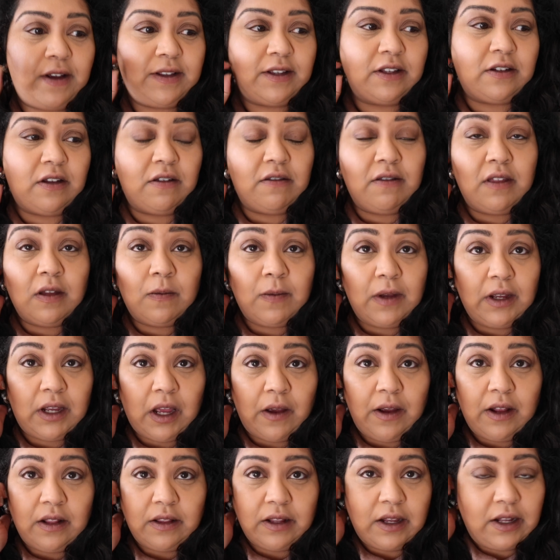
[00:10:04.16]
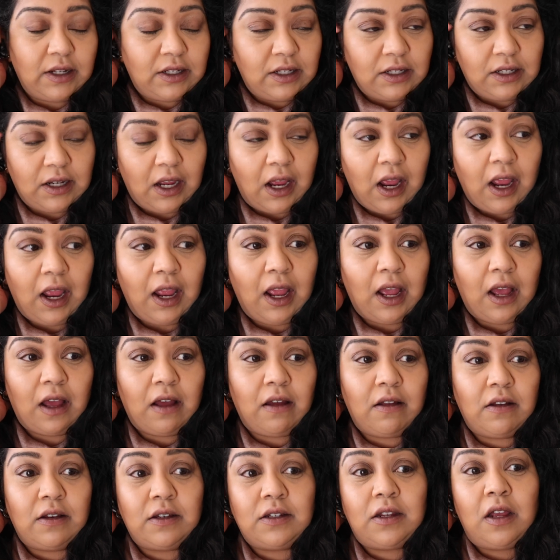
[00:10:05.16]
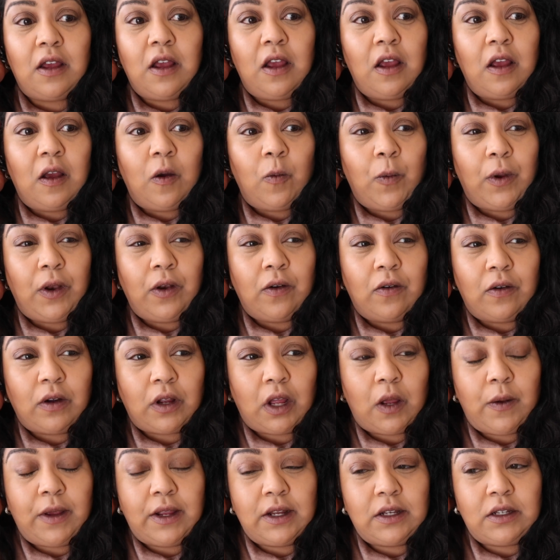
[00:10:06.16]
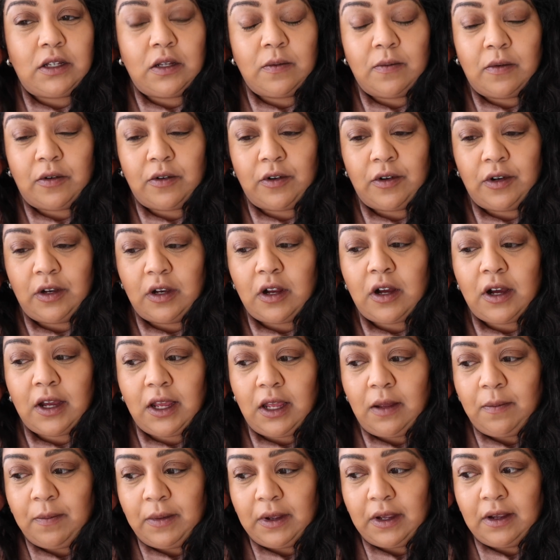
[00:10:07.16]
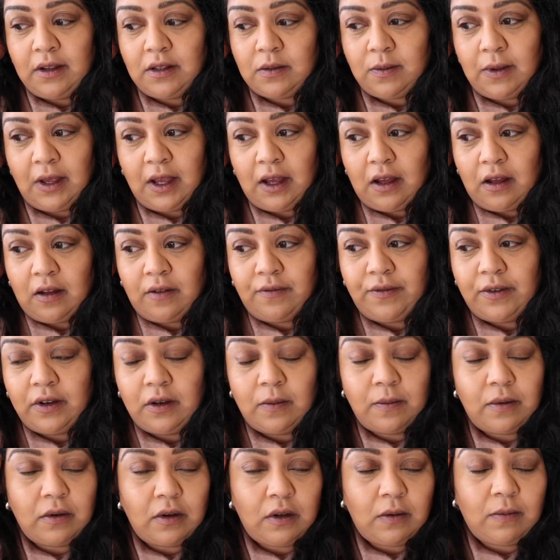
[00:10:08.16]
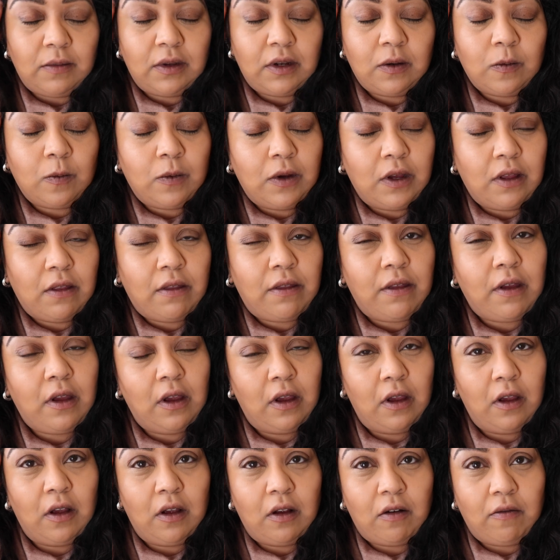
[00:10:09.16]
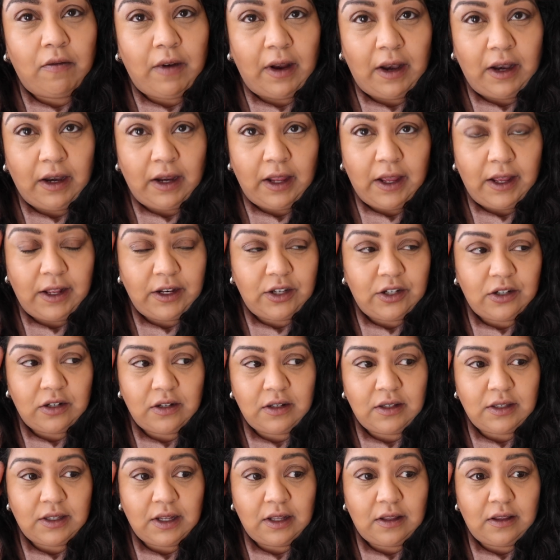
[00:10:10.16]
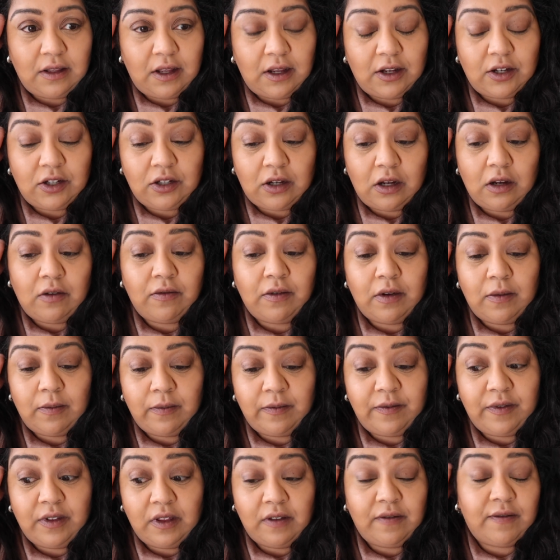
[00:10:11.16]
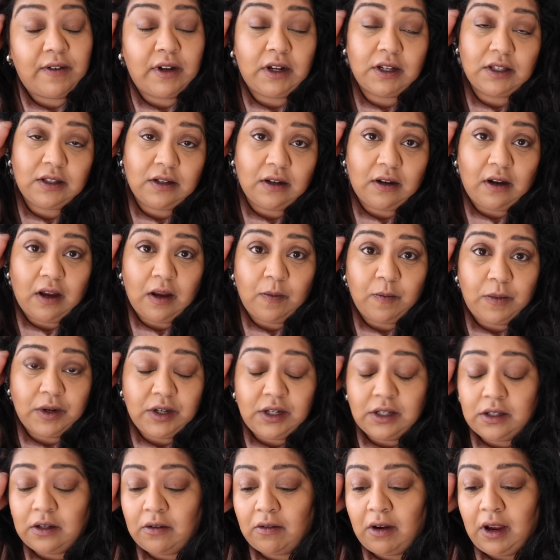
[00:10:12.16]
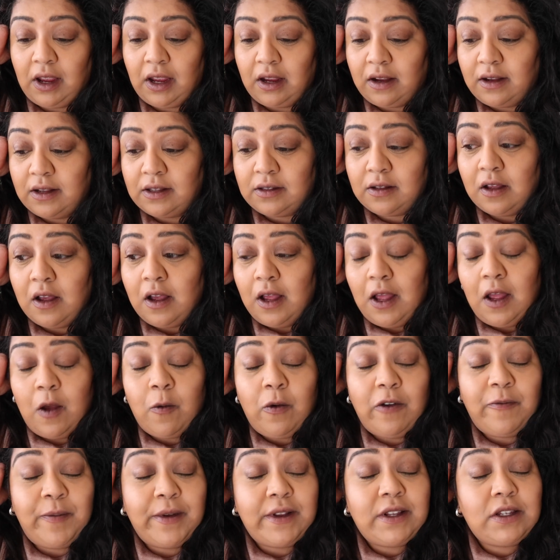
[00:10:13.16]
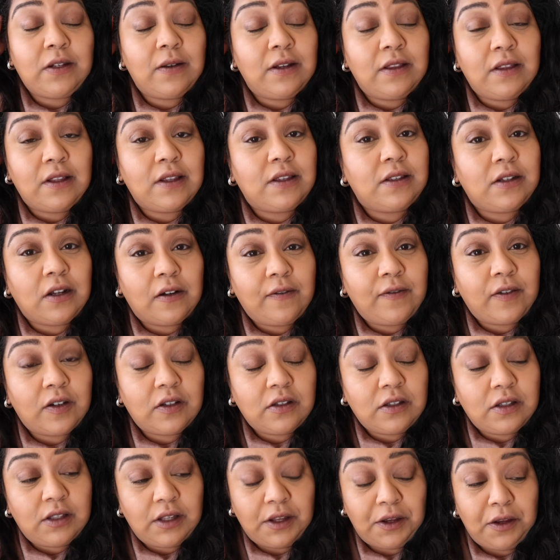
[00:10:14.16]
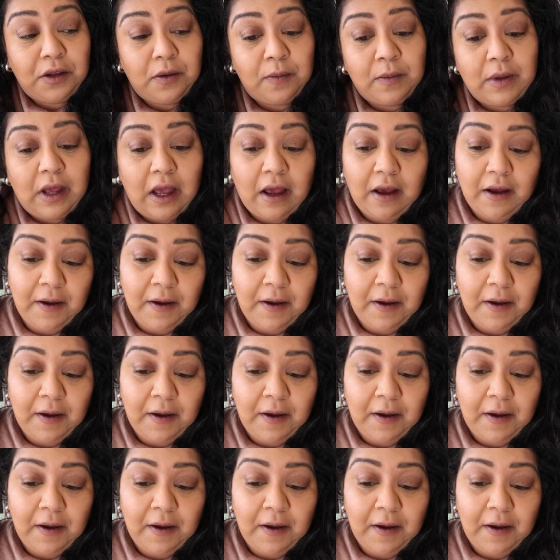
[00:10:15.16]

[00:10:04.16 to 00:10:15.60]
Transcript: because I don't think we're going there today, and we're not going tomorrow night because we have an appointment with Ren Kitchens in their showroom for the first time, which is great because we've been doing this stuff on Zoom.